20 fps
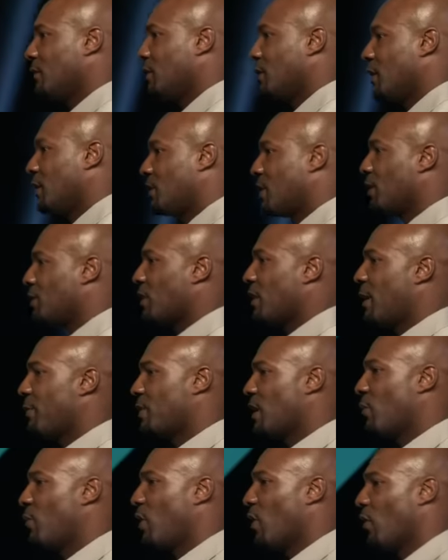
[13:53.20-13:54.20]
Let's touch your name and
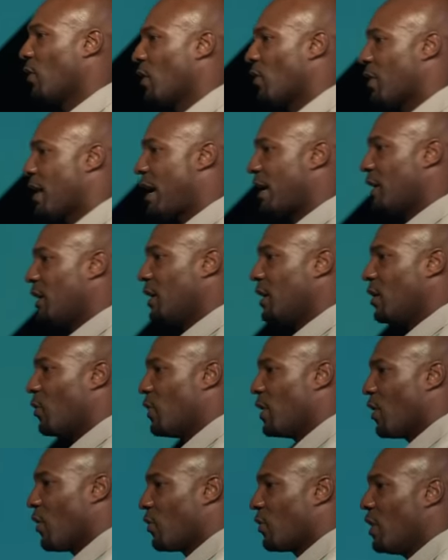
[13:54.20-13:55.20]
say, we're going to learn how to heal.
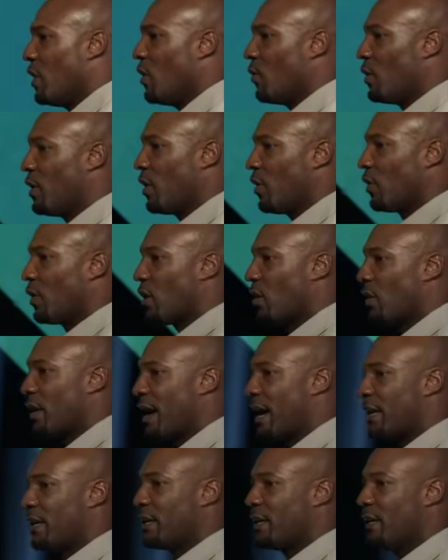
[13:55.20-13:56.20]
We're going we're gonna learn
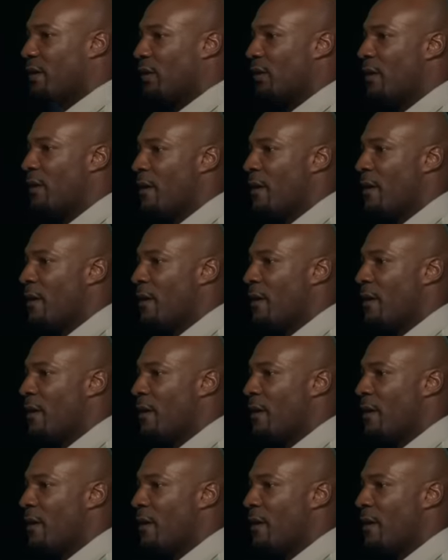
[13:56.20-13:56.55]
how to heal.